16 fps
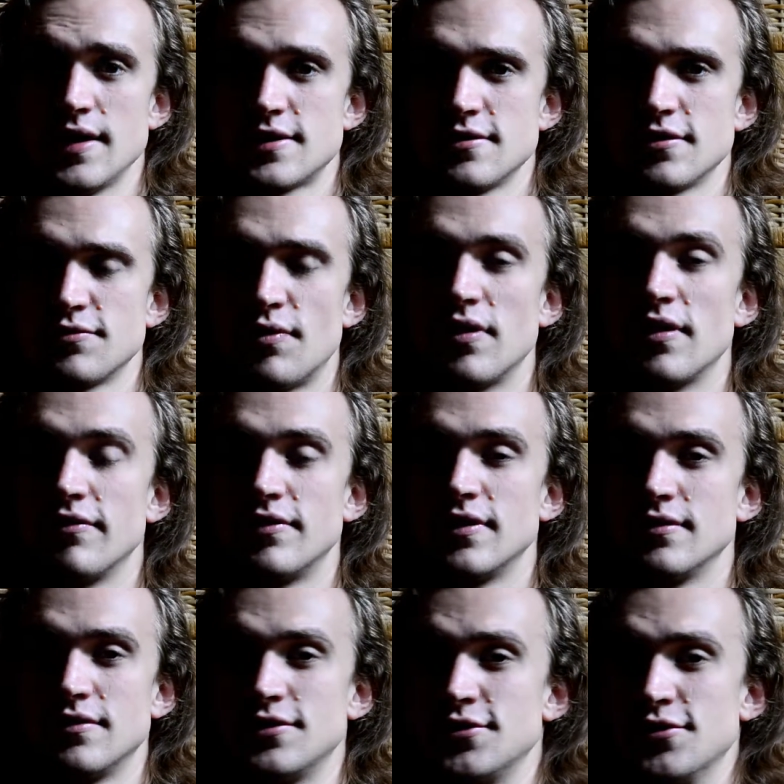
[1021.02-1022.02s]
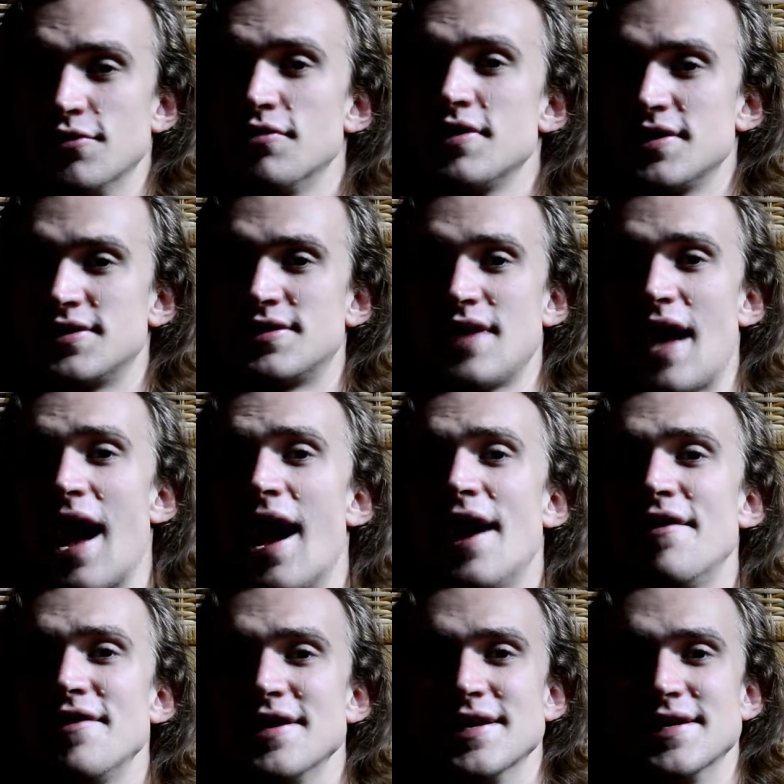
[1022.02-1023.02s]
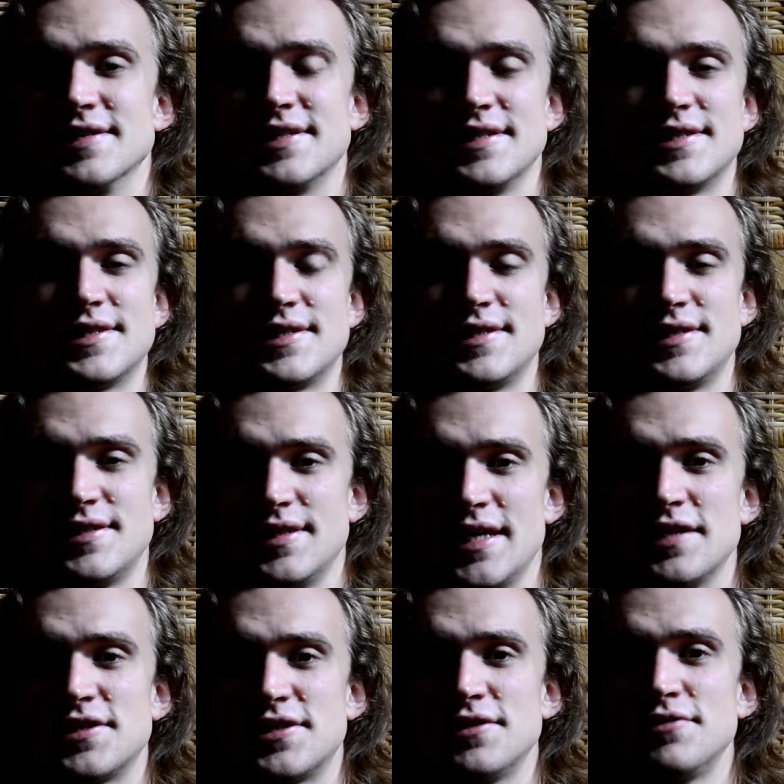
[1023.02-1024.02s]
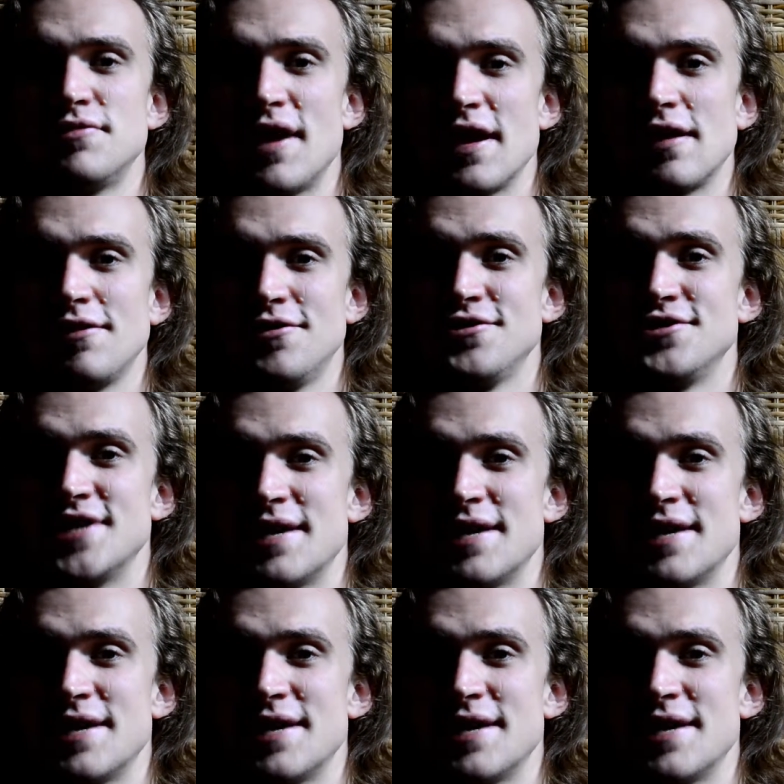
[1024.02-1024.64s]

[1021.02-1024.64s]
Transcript: not one of the tourist areas. It's a regular